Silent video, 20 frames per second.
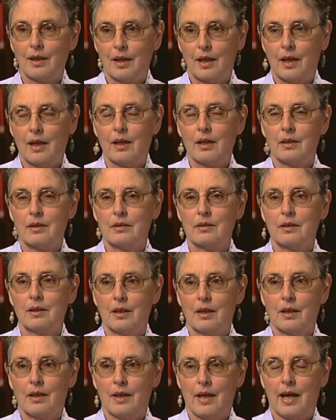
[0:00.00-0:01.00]

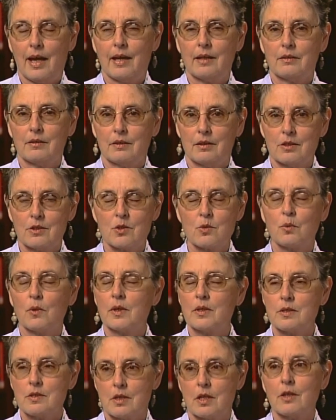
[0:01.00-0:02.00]
and that this
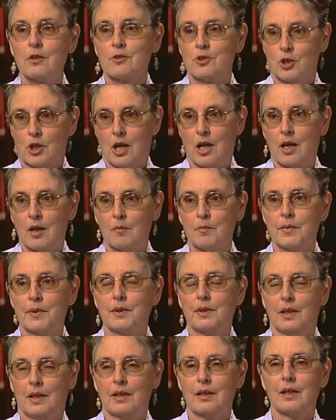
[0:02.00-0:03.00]
was their job.
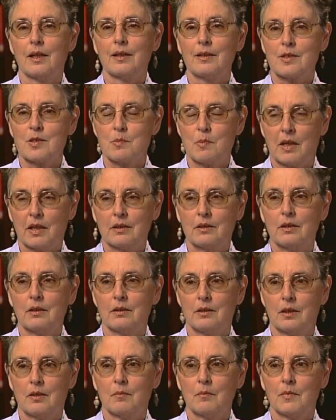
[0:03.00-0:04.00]
And I
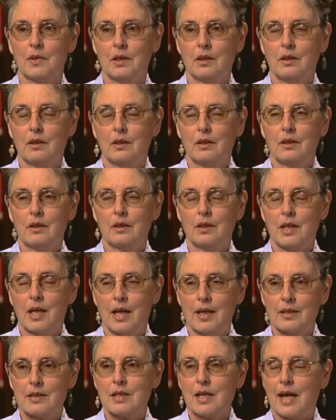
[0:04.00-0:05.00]
expected them
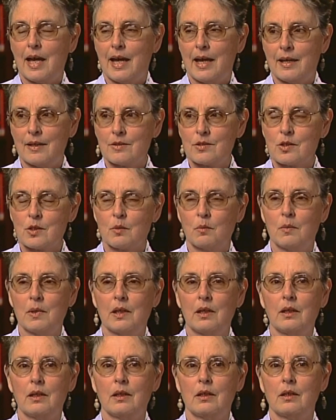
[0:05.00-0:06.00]
not to ask
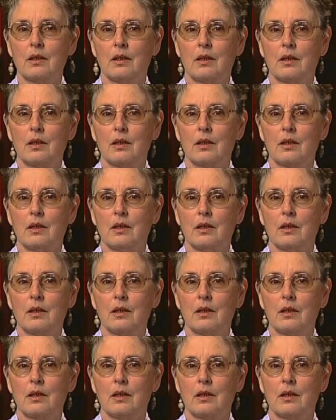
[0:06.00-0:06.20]
me